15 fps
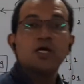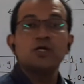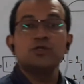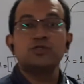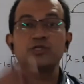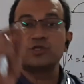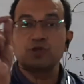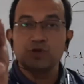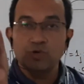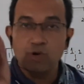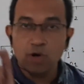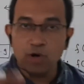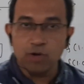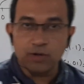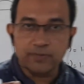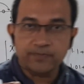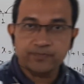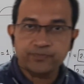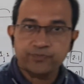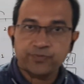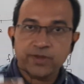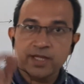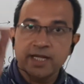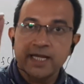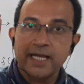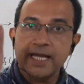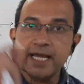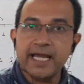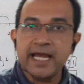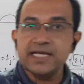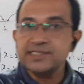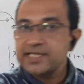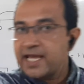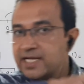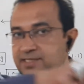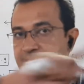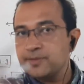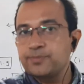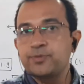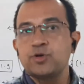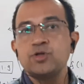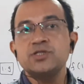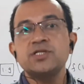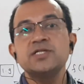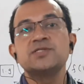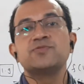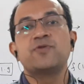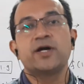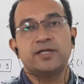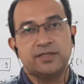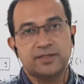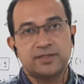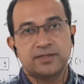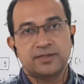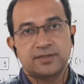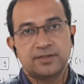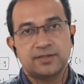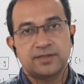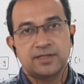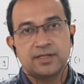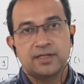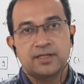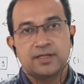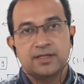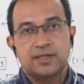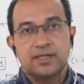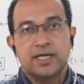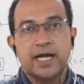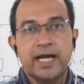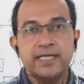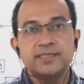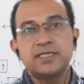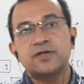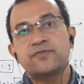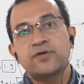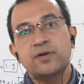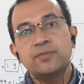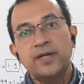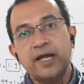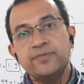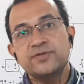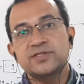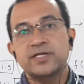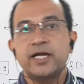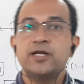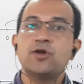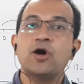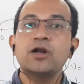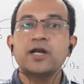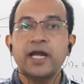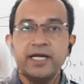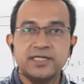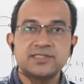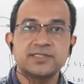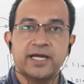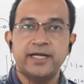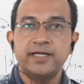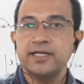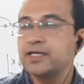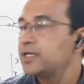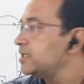So, as x approaches 1, either from left side or right side,